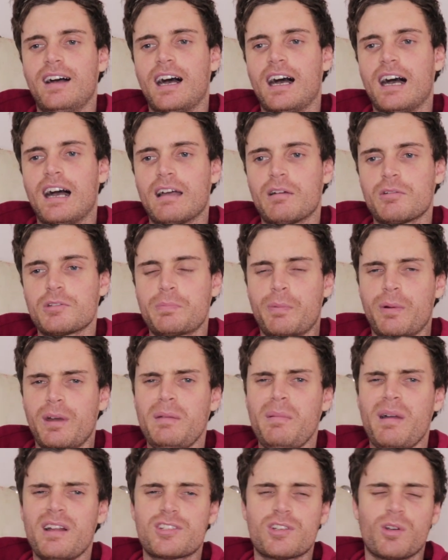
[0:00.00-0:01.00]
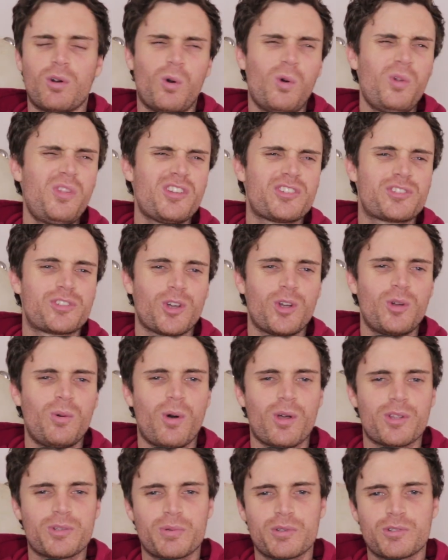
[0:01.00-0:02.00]
It was pretty much all the zoo
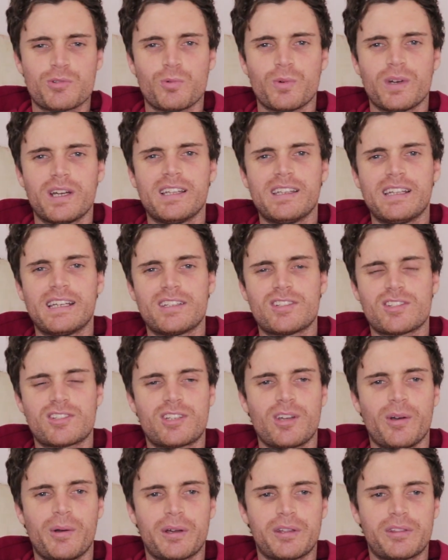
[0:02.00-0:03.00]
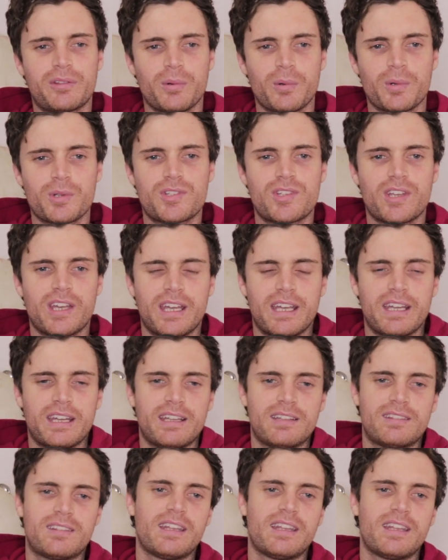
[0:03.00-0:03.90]
was really just going through seeing